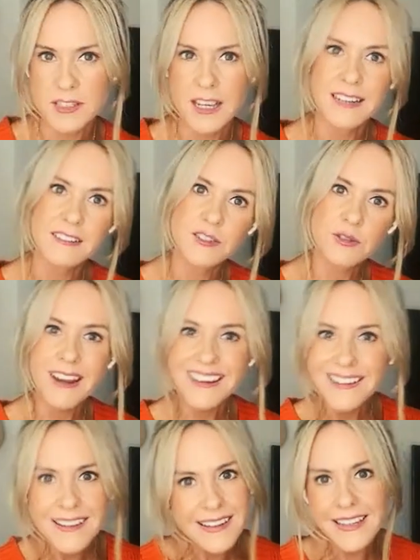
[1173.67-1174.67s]
kind of
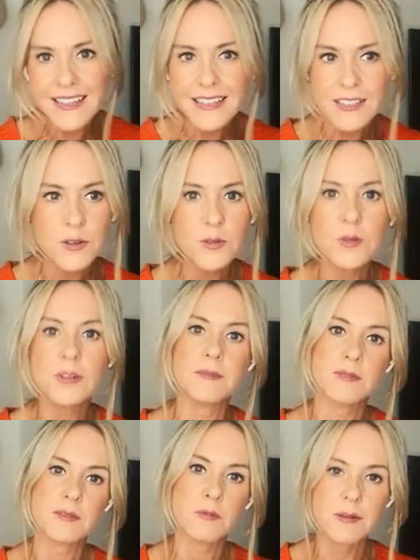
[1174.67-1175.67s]
trendy and cool, and it
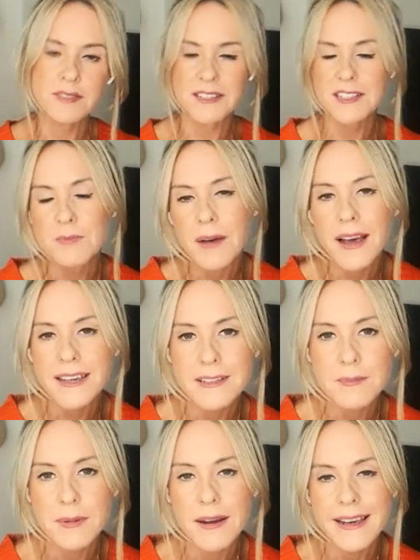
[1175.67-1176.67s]
was what I was inspired
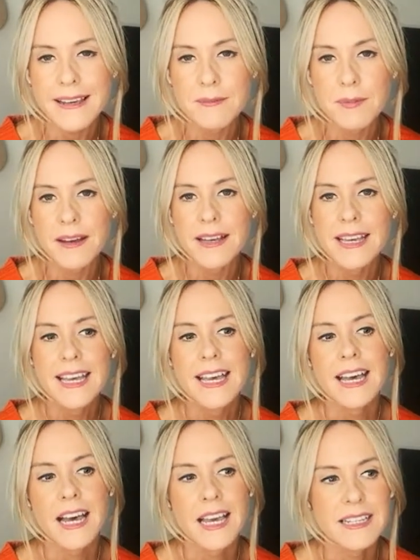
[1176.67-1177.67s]
by. But
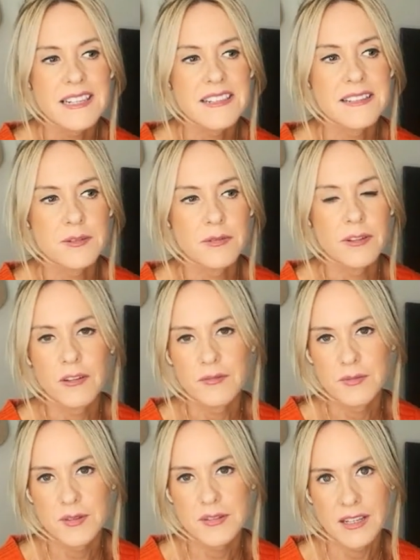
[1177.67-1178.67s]
I listen to a lot of
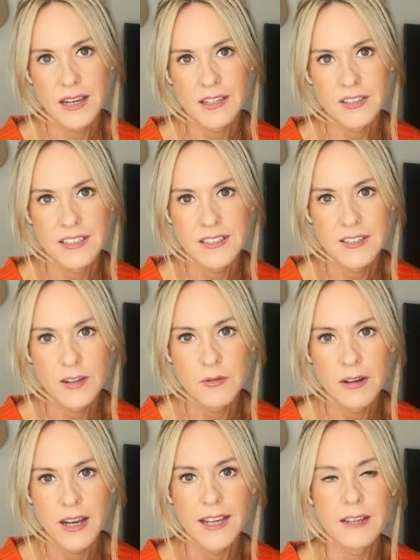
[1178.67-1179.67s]
music, actually, so
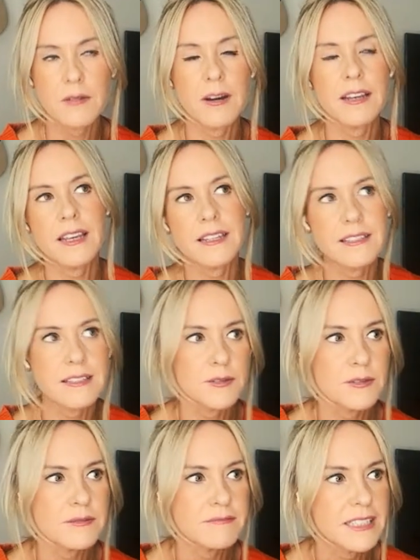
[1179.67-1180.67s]
I quite like
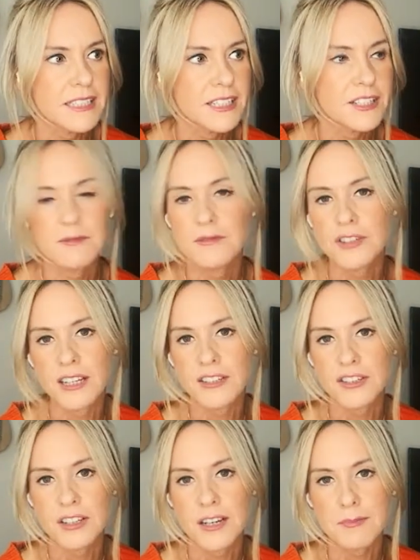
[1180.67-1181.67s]
to,
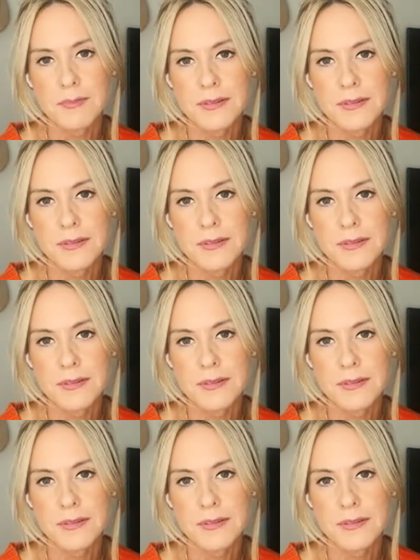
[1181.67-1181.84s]
change it up.